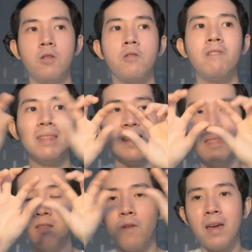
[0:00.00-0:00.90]
written in
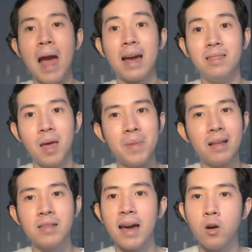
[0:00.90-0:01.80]
this very academic
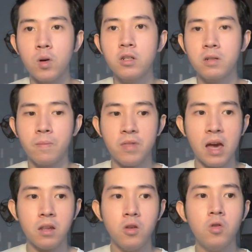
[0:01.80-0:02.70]
language
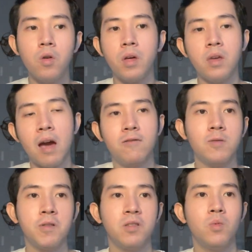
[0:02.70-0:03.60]
that that the average
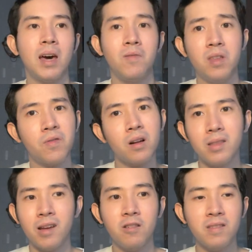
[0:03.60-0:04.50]
person would have a
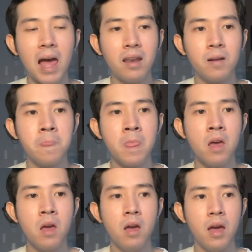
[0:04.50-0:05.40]
difficulty understanding,
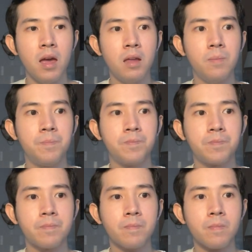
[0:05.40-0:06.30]
and
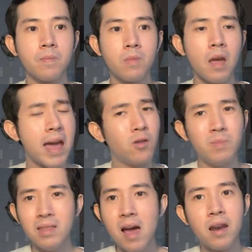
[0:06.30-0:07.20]
I don't
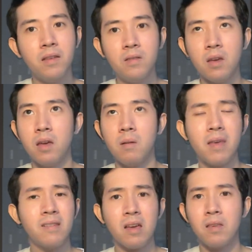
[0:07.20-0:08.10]
mean that as
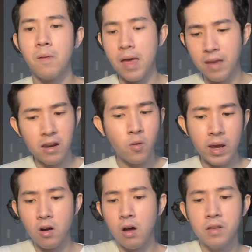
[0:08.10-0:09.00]
any
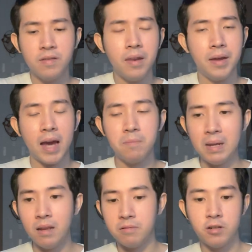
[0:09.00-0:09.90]
way condescending. I
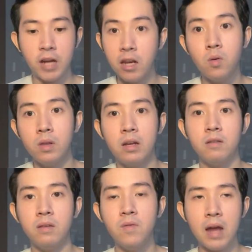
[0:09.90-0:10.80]
mean it genuinely,
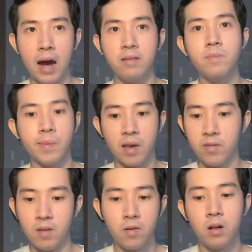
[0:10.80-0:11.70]
because even I sometimes have a
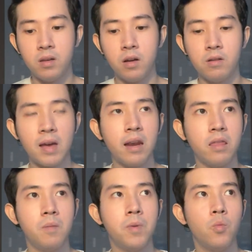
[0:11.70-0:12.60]
difficulty understanding
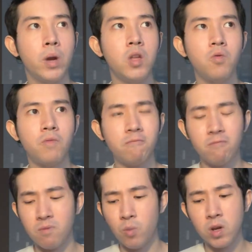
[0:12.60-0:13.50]
them. But when you
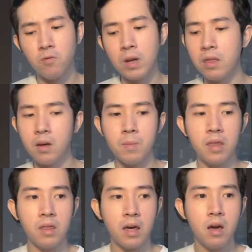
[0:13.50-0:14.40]
read them
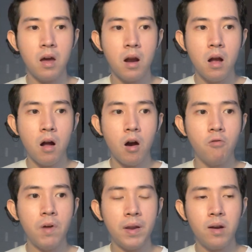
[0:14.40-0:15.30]
and they are
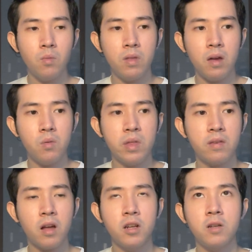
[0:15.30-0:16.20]
written with
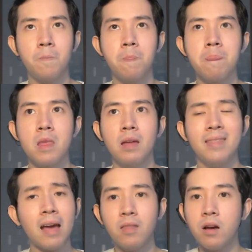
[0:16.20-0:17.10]
such
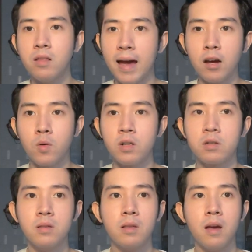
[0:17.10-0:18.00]
technical language
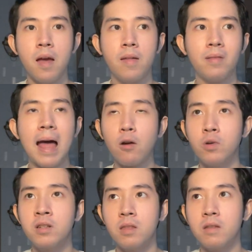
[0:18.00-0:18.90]
and
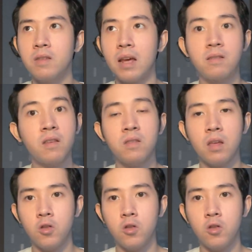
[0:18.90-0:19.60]
language that doesn't exist in